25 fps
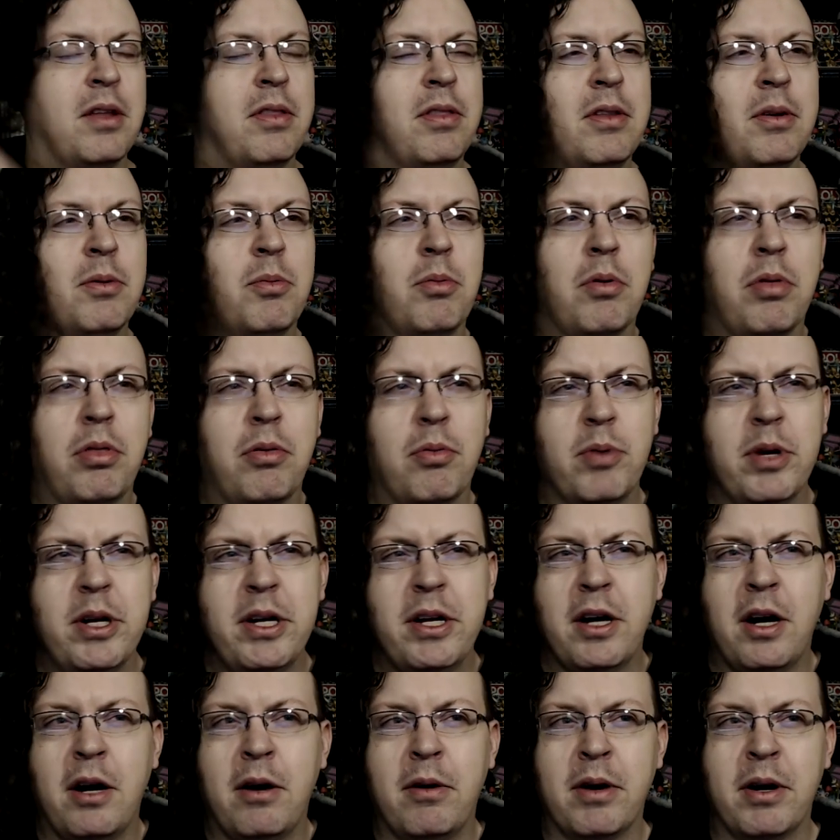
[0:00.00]
There were three
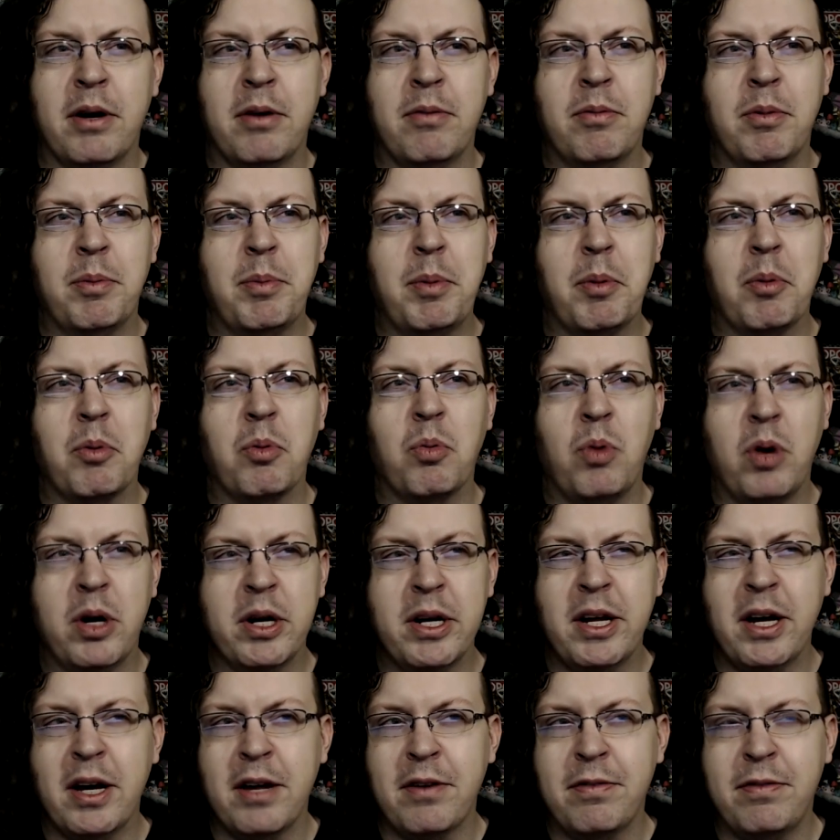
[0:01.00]
going. I remember one
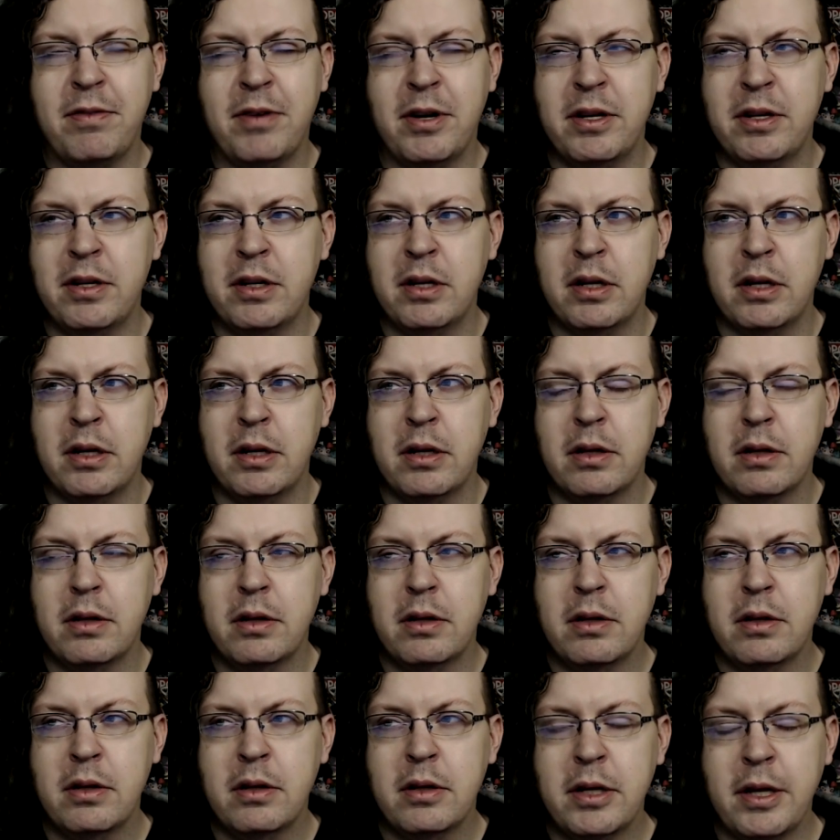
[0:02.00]
got funded.
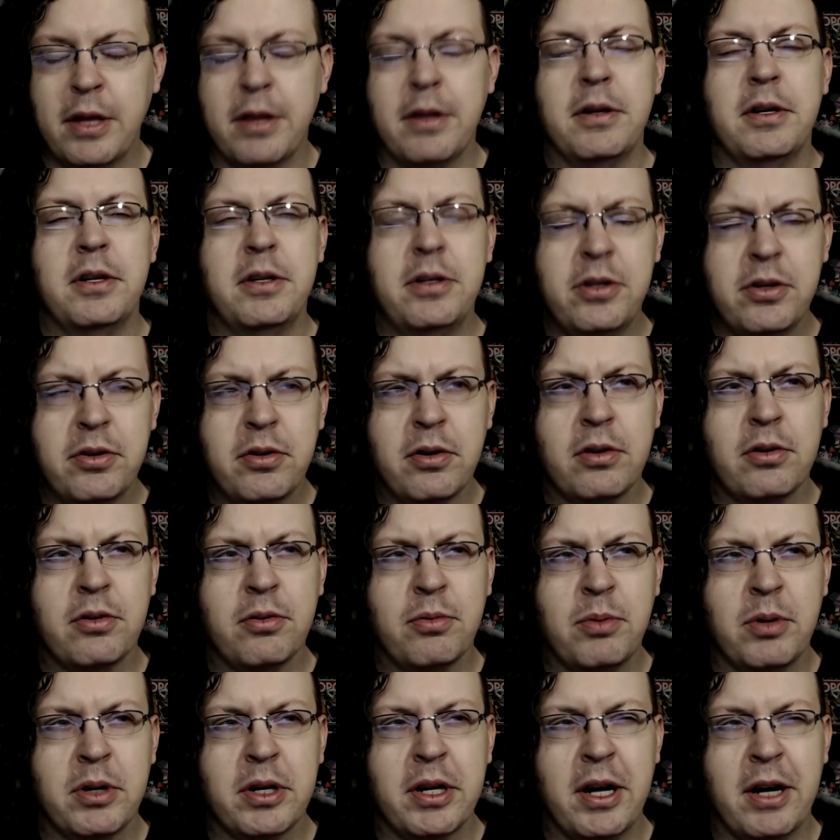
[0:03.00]
Yeah, the Ninja Turtles
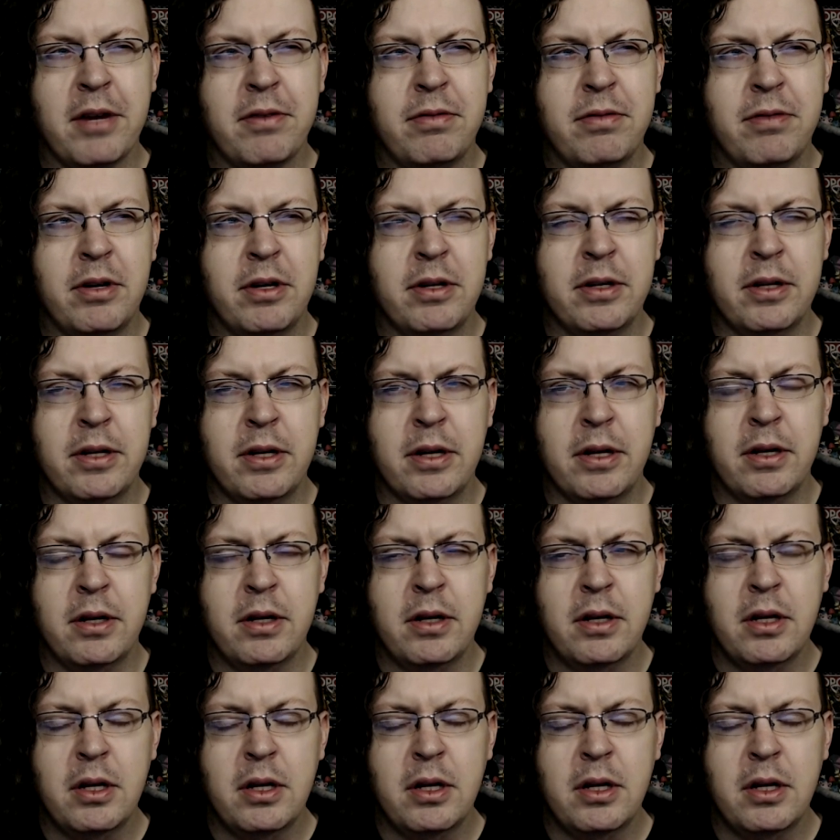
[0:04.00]
one got funded.